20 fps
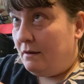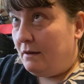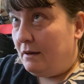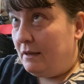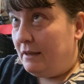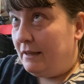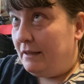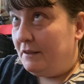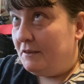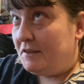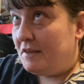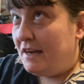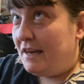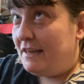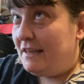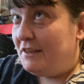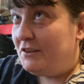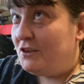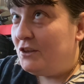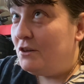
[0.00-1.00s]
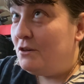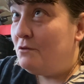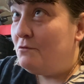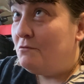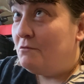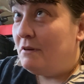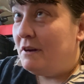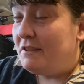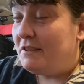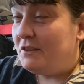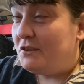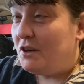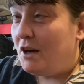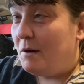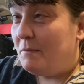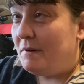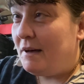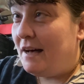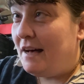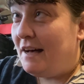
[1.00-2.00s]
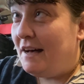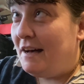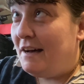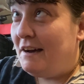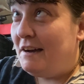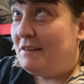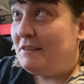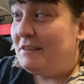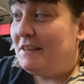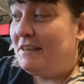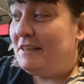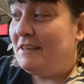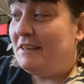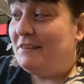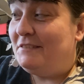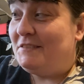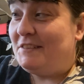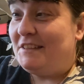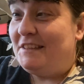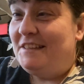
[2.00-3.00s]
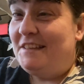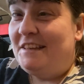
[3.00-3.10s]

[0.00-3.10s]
a little tiny 2 at the top. Ah, isn't he cute?